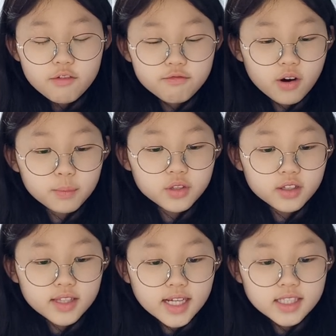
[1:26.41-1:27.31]
From the
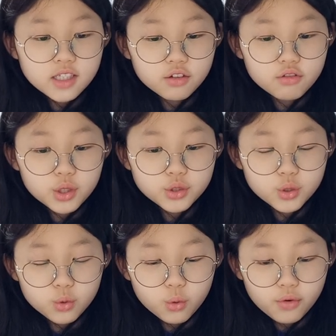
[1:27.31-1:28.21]
lands across the
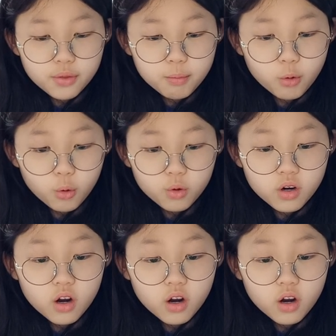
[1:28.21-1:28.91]
North Pole,